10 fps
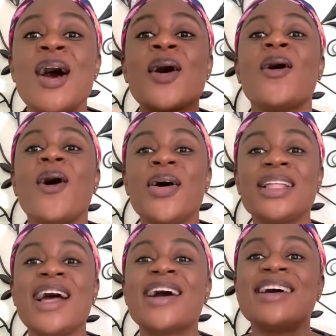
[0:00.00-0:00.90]

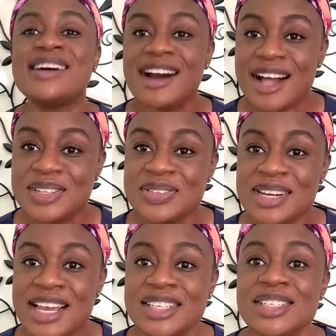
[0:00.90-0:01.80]

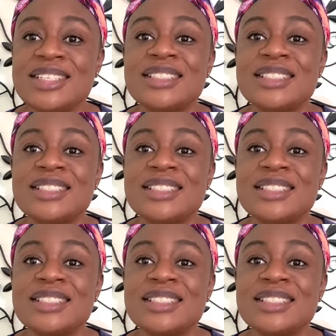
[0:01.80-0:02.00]
congratulations,